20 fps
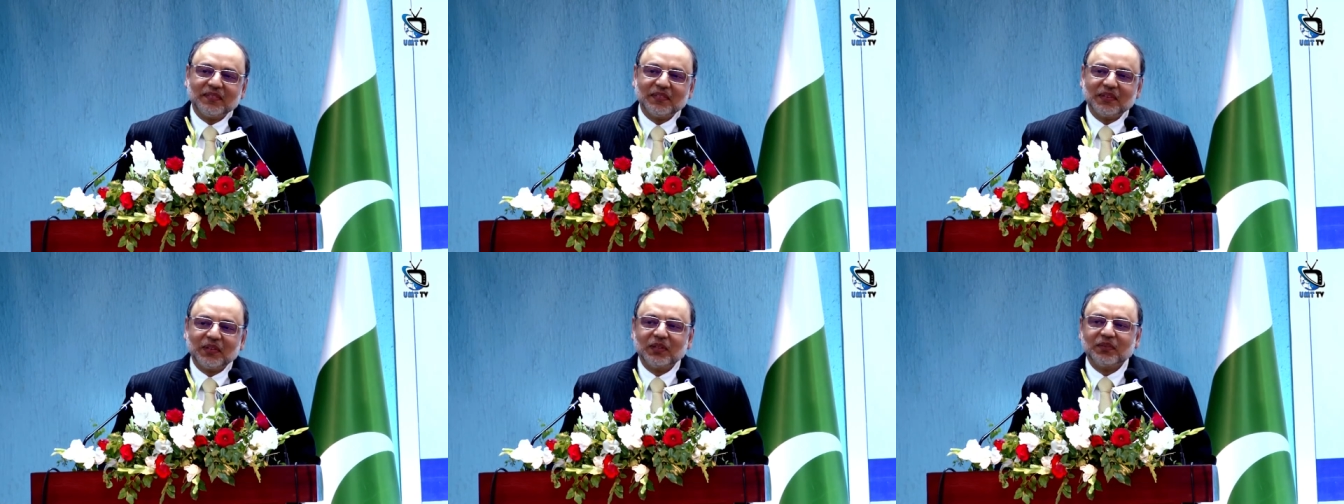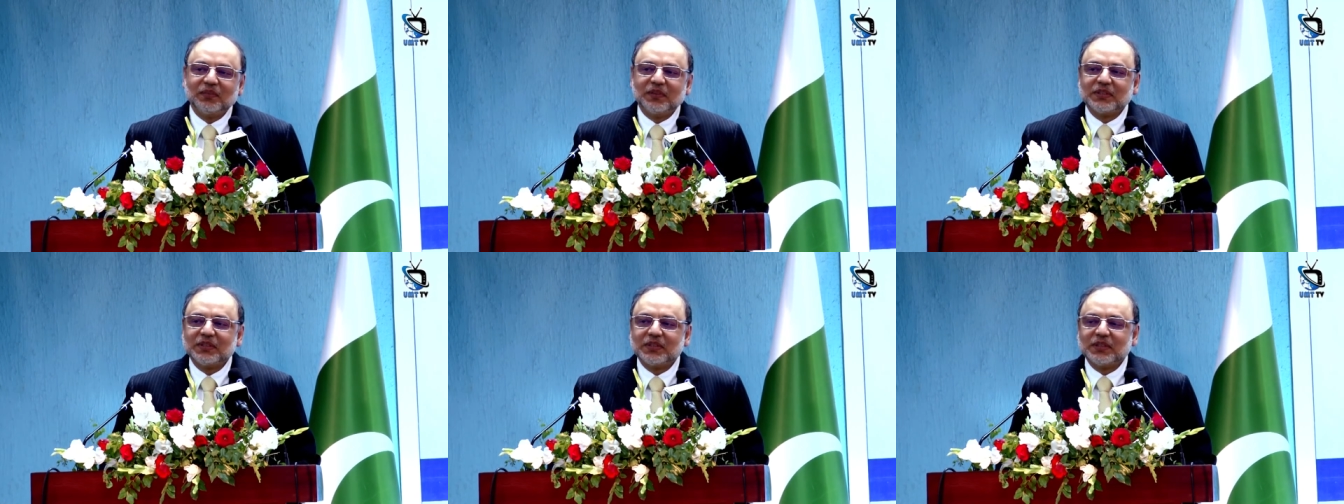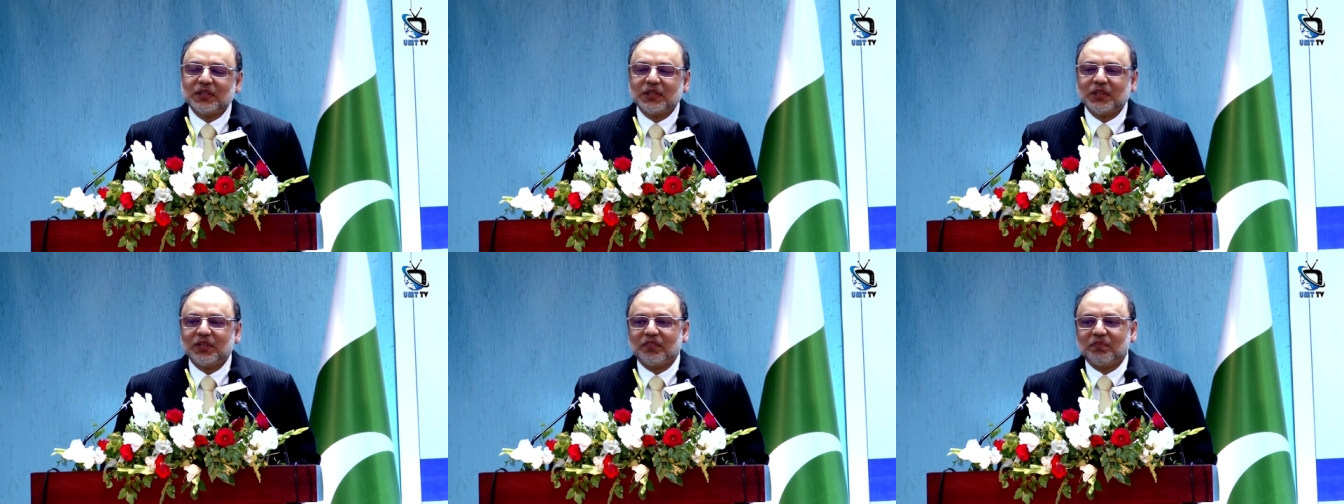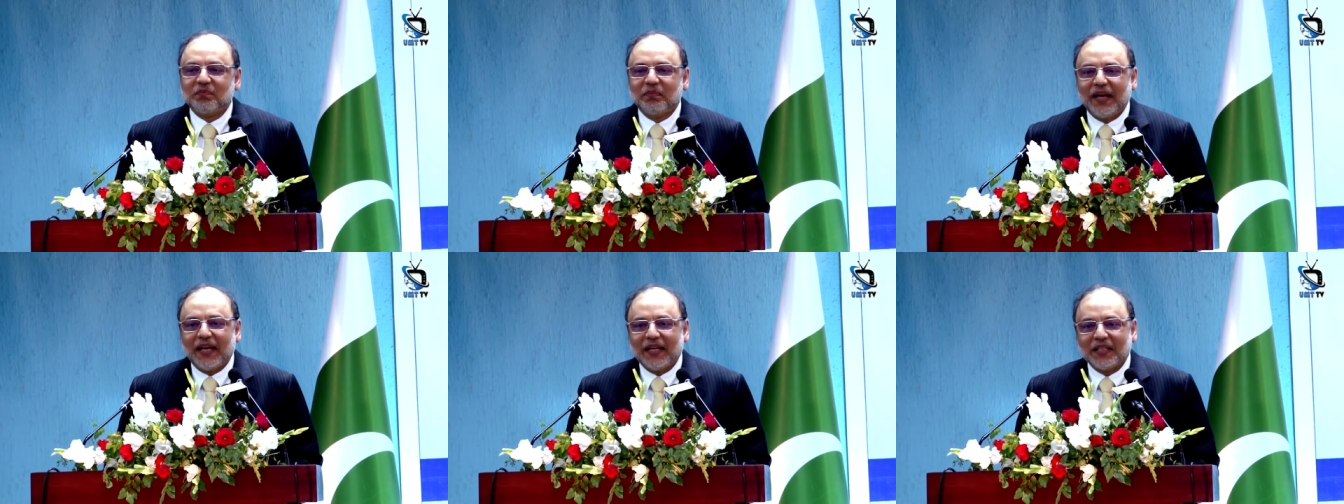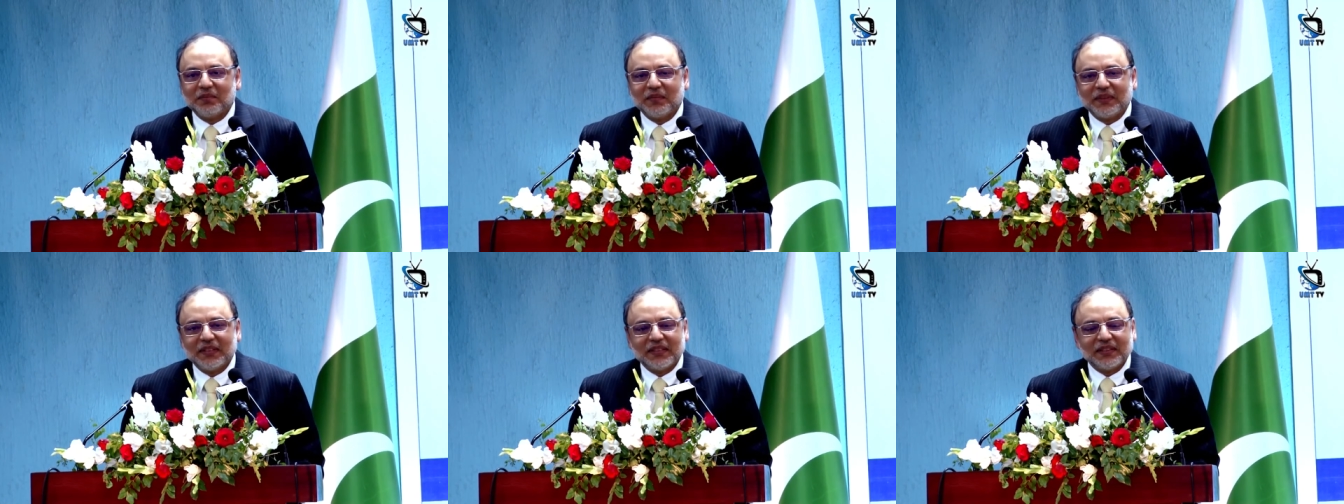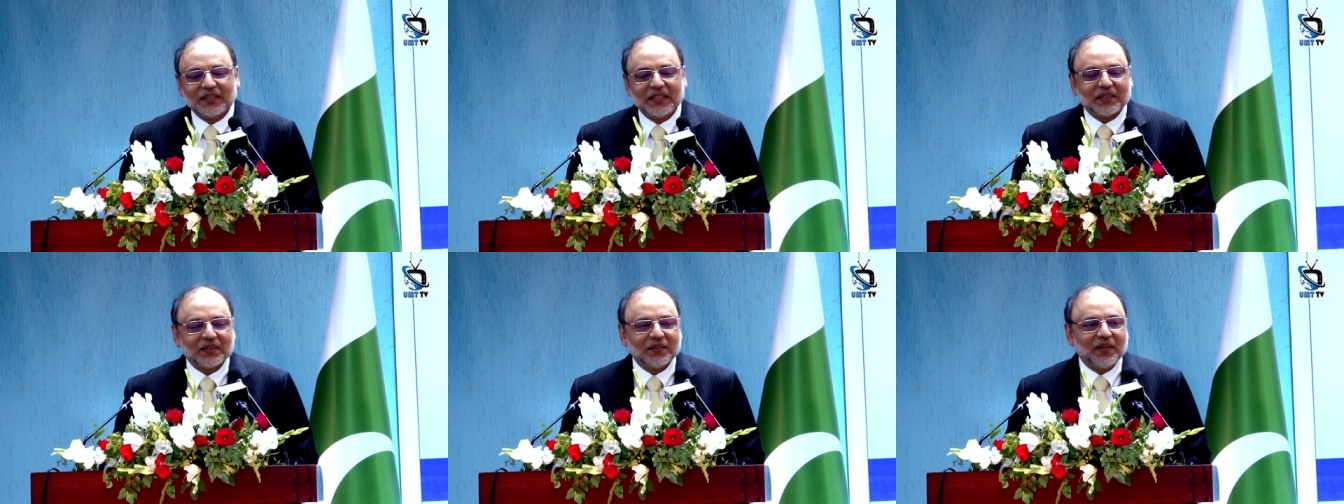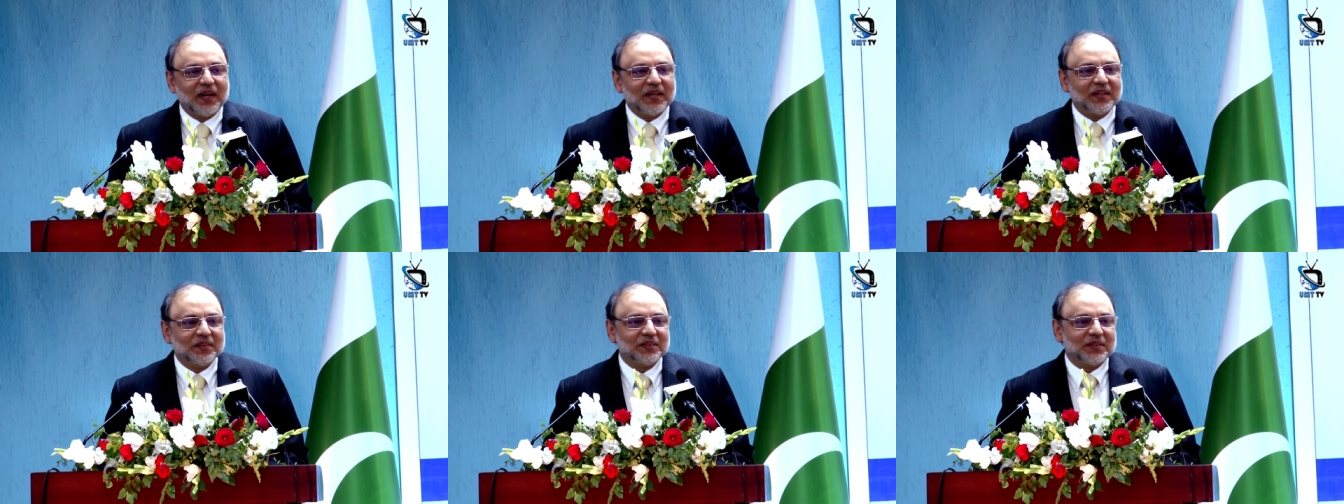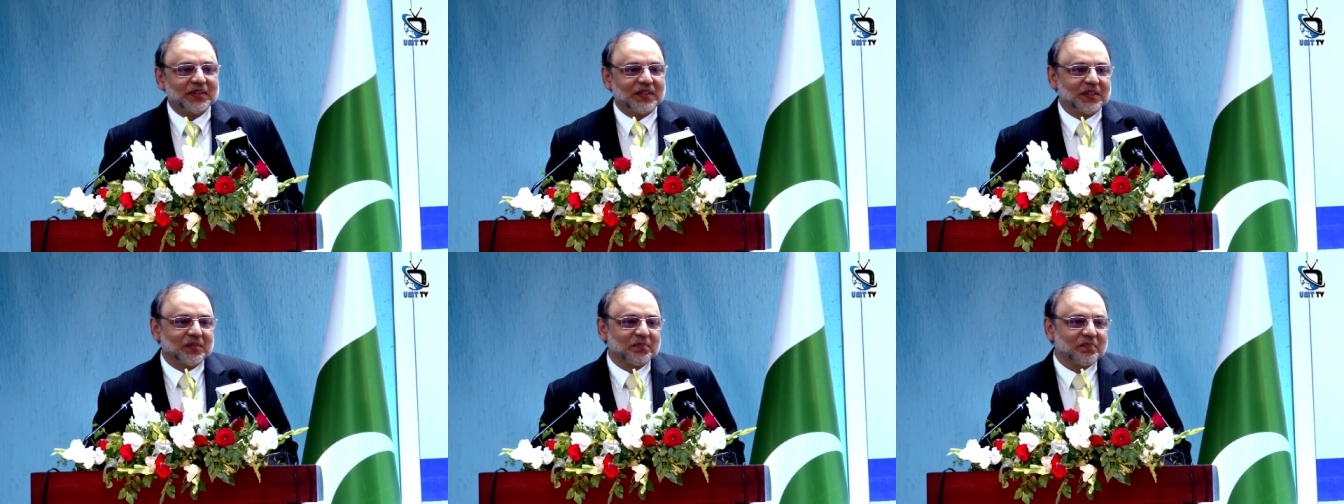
University of Management and Technology